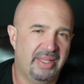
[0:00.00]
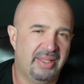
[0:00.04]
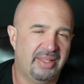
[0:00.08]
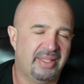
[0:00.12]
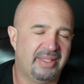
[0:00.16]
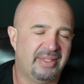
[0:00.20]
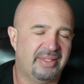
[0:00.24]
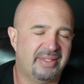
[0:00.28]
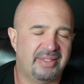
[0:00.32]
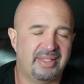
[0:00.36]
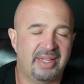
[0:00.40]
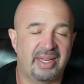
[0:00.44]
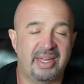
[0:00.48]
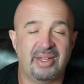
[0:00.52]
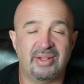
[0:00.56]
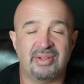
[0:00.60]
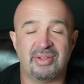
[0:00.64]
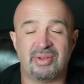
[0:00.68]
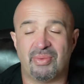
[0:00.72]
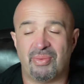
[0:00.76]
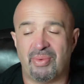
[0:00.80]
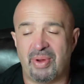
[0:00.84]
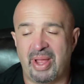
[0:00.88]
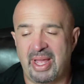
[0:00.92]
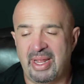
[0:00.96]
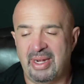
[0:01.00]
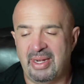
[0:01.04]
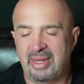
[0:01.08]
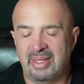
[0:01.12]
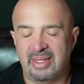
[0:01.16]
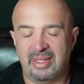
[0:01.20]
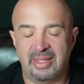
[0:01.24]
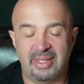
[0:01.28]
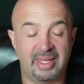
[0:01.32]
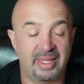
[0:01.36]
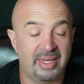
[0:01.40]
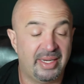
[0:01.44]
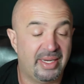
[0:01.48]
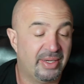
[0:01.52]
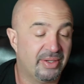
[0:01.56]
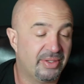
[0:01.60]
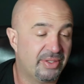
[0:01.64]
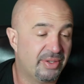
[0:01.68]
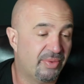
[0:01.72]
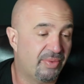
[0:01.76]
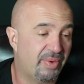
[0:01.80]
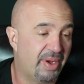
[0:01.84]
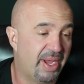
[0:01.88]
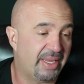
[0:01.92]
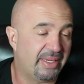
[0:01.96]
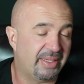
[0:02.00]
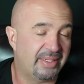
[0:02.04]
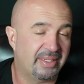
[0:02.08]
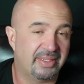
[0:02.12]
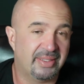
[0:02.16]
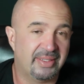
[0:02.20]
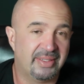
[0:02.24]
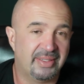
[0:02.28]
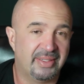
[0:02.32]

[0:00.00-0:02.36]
They just said, here's a red and here's a white.